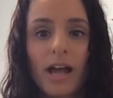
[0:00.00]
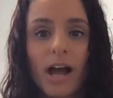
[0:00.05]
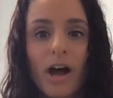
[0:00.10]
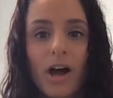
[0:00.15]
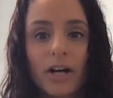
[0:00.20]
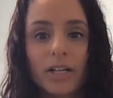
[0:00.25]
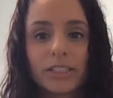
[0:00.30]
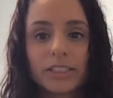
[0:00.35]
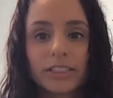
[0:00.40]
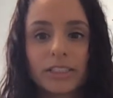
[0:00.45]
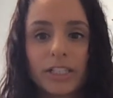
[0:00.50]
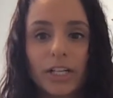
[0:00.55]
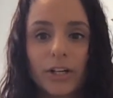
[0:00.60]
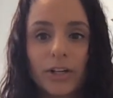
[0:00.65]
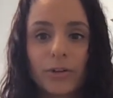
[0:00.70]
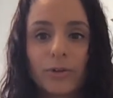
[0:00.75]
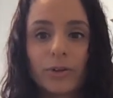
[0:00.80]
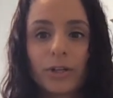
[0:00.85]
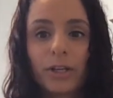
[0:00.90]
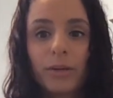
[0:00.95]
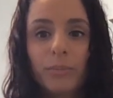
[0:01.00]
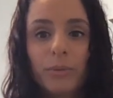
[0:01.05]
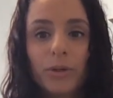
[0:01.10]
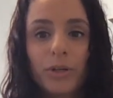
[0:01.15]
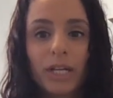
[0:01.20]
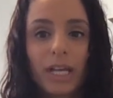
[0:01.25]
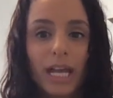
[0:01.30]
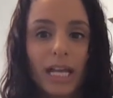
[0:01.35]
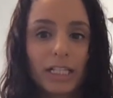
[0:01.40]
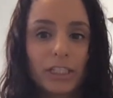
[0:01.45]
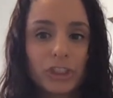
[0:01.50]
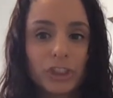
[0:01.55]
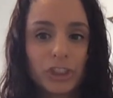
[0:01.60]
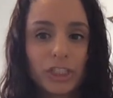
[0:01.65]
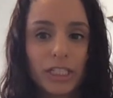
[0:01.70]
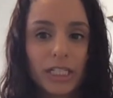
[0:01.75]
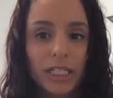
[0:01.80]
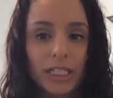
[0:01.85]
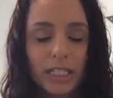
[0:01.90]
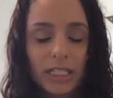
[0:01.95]
Also,
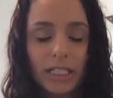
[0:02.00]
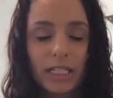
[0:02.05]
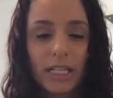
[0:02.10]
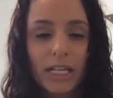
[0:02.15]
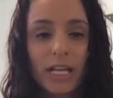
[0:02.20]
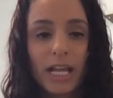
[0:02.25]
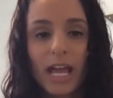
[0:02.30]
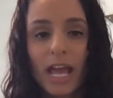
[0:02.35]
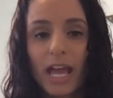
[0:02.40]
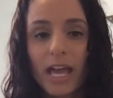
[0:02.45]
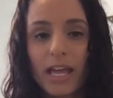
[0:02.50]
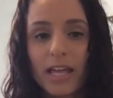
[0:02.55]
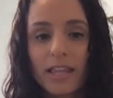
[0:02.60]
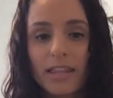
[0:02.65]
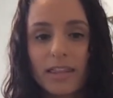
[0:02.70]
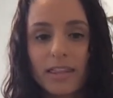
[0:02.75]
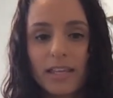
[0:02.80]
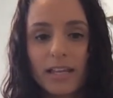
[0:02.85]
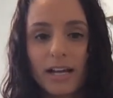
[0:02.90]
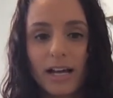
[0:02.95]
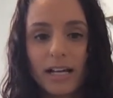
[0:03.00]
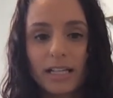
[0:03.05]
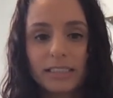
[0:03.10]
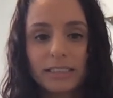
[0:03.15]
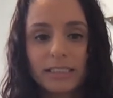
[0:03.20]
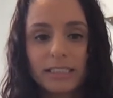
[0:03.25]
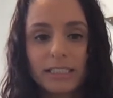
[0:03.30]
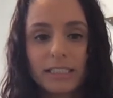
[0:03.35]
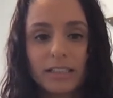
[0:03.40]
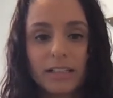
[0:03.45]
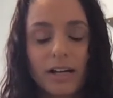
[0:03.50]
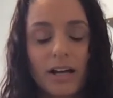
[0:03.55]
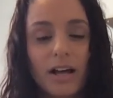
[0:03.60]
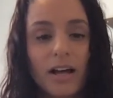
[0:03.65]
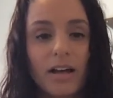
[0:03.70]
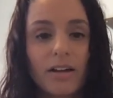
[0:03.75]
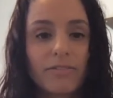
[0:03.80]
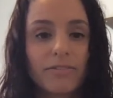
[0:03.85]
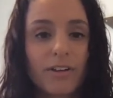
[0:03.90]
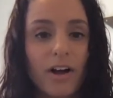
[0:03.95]
communication and the idea
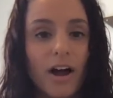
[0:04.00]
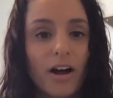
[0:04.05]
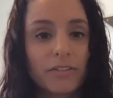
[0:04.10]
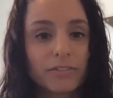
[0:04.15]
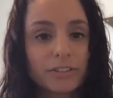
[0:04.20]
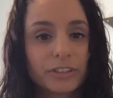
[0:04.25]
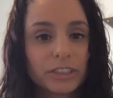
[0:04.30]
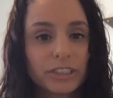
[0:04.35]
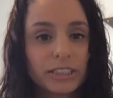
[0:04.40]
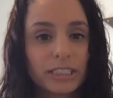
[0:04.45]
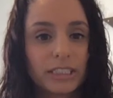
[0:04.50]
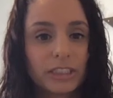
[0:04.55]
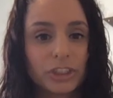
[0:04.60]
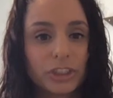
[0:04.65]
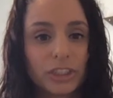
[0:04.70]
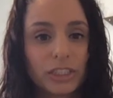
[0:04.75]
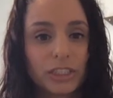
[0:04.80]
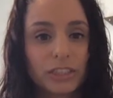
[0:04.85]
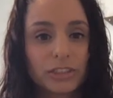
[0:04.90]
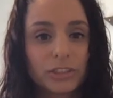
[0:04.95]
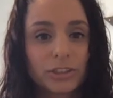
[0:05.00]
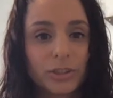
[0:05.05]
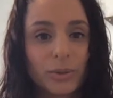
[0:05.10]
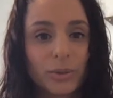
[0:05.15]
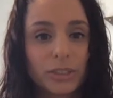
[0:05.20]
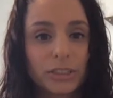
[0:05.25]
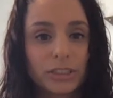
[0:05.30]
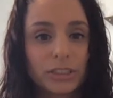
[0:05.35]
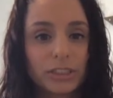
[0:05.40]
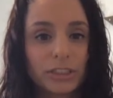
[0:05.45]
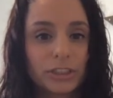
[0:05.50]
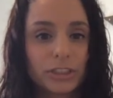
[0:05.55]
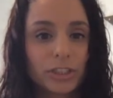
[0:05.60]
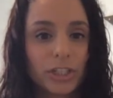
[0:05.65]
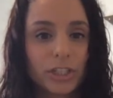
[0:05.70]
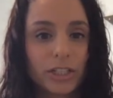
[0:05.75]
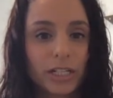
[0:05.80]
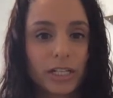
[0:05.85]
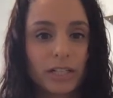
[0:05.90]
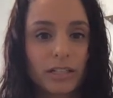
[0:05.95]
of conversation is going to
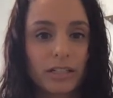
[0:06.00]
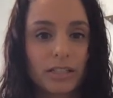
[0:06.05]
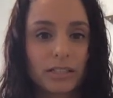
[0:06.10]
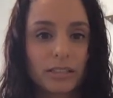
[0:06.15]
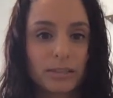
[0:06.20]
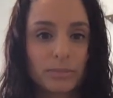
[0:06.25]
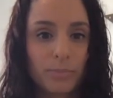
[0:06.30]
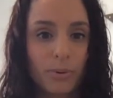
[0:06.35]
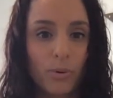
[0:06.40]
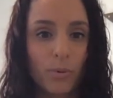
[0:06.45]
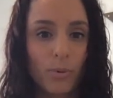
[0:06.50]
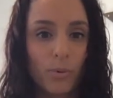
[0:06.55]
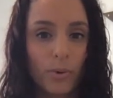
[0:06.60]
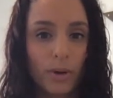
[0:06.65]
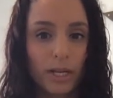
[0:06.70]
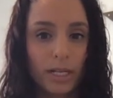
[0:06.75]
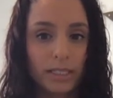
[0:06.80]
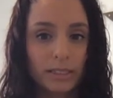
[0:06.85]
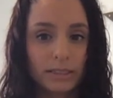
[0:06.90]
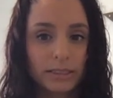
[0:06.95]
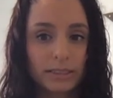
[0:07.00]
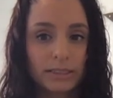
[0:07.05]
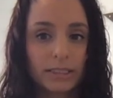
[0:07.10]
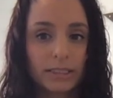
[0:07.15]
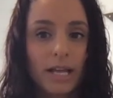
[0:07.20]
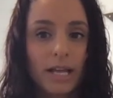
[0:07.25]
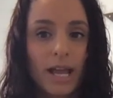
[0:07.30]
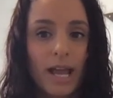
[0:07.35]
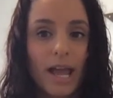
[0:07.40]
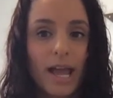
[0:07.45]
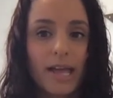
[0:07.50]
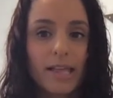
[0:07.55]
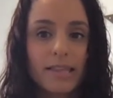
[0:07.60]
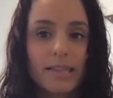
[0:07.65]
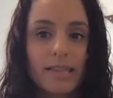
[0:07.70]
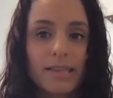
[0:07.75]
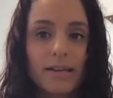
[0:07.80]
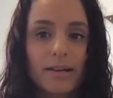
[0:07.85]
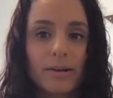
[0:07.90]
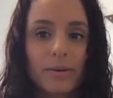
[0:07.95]
start at this point
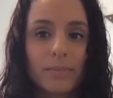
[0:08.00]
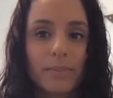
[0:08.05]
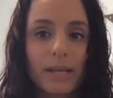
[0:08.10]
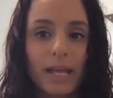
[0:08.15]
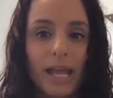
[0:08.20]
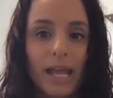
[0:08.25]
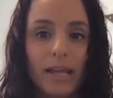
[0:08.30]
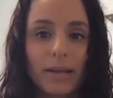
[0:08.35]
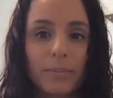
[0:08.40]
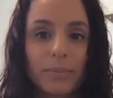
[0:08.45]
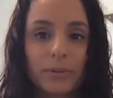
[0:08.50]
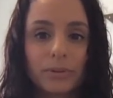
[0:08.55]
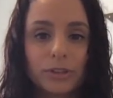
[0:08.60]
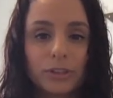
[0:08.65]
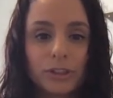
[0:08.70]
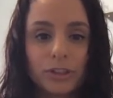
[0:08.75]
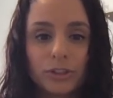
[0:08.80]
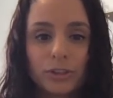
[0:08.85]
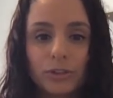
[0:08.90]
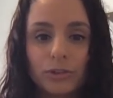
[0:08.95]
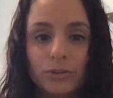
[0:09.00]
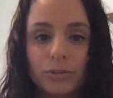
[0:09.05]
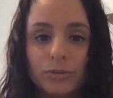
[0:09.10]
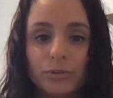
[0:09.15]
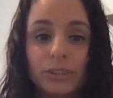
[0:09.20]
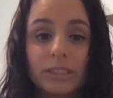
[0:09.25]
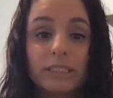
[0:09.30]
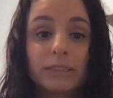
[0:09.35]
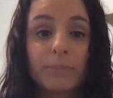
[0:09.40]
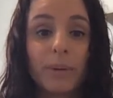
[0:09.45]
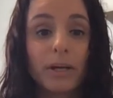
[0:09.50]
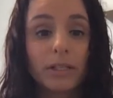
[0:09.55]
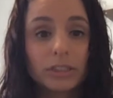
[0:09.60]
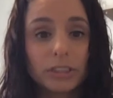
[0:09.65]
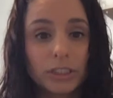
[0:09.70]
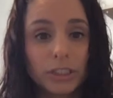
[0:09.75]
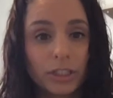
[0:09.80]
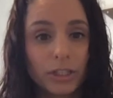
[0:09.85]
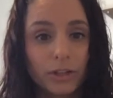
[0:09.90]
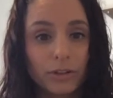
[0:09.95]
and they'll be able to respond
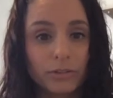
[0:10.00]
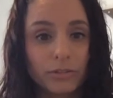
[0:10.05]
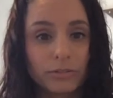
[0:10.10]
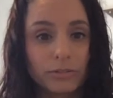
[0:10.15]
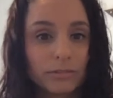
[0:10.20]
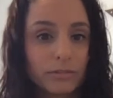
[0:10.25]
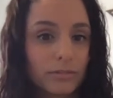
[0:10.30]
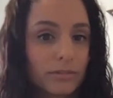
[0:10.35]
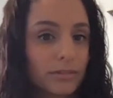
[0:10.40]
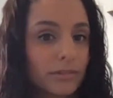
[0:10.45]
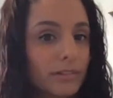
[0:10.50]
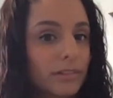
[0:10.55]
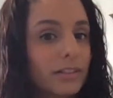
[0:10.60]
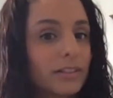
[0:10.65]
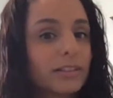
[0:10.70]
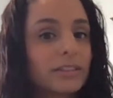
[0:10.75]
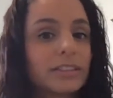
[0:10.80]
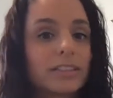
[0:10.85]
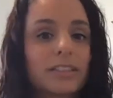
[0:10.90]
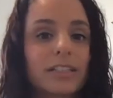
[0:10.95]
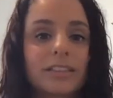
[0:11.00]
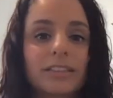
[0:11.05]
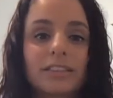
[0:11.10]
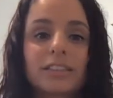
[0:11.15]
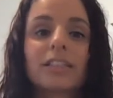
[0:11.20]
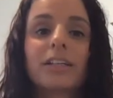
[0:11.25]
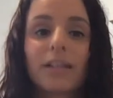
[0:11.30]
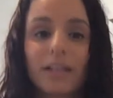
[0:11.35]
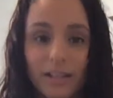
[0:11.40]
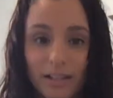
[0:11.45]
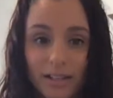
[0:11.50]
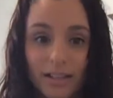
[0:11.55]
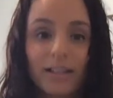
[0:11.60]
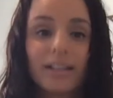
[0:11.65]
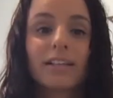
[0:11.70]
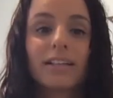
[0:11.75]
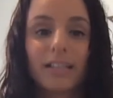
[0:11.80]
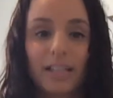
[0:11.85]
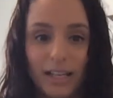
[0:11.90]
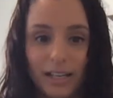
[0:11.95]
to you. They'll start to
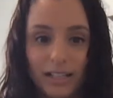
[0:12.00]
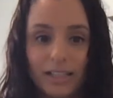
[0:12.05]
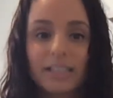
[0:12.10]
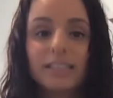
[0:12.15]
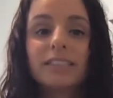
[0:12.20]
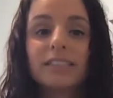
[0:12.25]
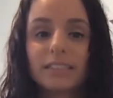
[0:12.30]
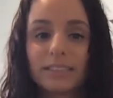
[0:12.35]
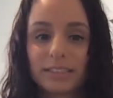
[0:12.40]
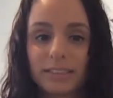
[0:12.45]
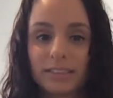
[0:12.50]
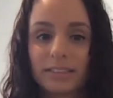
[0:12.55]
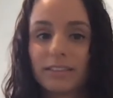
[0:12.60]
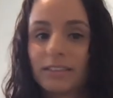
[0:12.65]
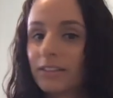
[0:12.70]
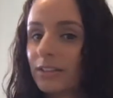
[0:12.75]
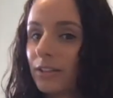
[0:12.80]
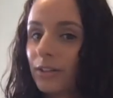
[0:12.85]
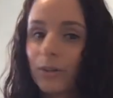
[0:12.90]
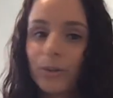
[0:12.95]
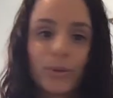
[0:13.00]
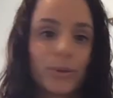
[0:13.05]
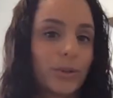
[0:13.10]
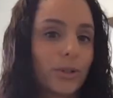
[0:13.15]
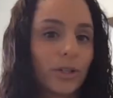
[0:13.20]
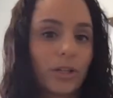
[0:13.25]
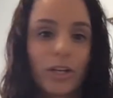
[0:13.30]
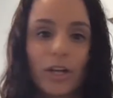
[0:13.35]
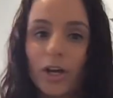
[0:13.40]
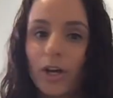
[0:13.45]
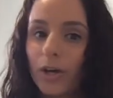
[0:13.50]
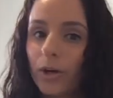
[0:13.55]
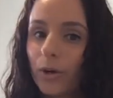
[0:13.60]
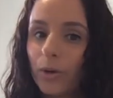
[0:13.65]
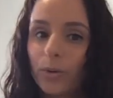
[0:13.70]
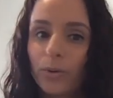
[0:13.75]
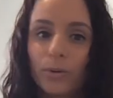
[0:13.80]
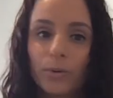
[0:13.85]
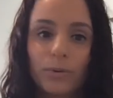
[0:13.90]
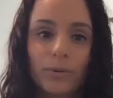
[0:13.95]
yes or
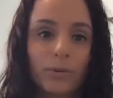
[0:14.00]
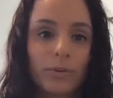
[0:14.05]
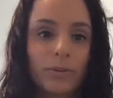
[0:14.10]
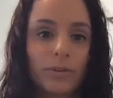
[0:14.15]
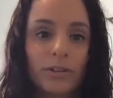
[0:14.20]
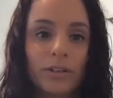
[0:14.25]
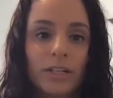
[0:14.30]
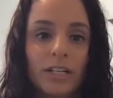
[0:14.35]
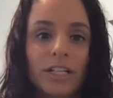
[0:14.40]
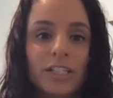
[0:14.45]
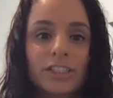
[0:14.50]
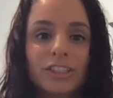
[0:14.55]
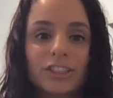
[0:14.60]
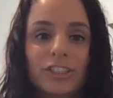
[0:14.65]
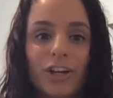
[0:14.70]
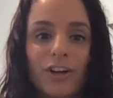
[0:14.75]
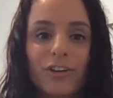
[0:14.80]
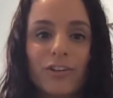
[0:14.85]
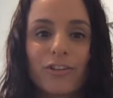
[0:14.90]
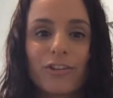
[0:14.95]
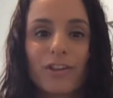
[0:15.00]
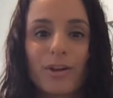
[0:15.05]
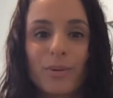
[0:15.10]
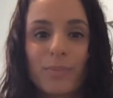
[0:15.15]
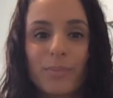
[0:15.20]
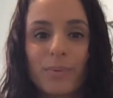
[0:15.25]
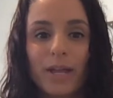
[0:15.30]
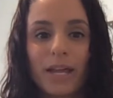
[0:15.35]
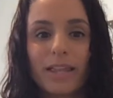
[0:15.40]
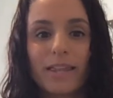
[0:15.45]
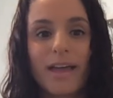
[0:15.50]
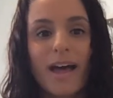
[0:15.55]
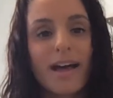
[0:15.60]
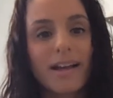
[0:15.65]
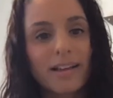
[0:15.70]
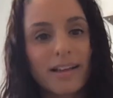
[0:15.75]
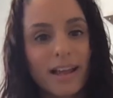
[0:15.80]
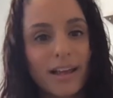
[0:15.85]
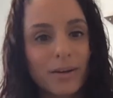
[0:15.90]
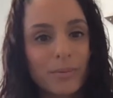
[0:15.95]
no so they'll play that
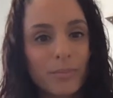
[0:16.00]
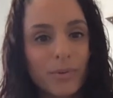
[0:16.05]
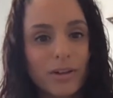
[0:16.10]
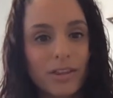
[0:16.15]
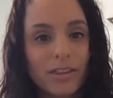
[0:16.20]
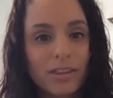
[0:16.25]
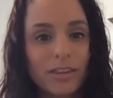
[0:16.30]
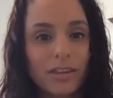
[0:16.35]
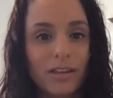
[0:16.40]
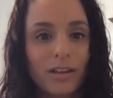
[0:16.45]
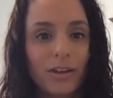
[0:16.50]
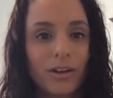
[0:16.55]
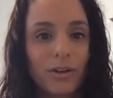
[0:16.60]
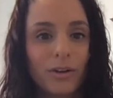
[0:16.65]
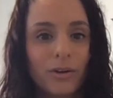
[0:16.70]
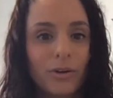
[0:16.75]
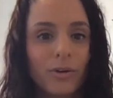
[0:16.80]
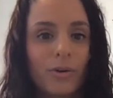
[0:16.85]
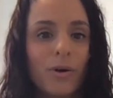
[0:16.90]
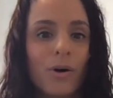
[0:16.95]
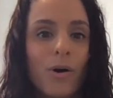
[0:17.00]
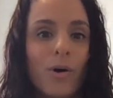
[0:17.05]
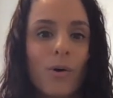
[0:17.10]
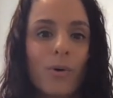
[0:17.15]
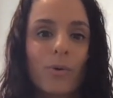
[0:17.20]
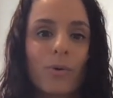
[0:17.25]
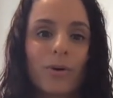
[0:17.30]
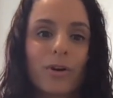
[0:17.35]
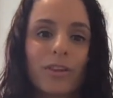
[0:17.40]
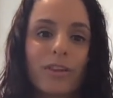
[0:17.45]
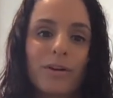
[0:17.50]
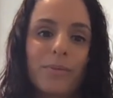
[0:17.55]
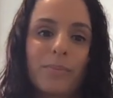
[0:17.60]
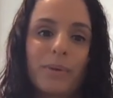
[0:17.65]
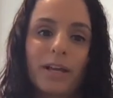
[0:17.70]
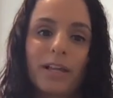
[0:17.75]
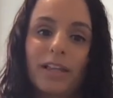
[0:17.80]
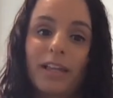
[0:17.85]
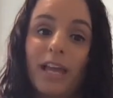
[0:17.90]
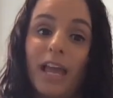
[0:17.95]
game with you, or they'll
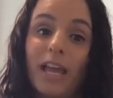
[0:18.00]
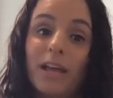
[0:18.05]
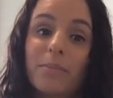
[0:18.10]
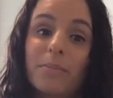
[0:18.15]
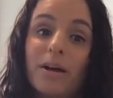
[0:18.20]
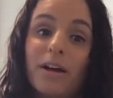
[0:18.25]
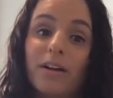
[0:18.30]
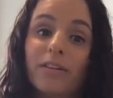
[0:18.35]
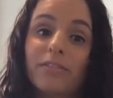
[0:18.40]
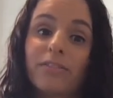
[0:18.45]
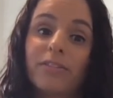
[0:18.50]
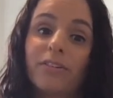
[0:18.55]
play the game of,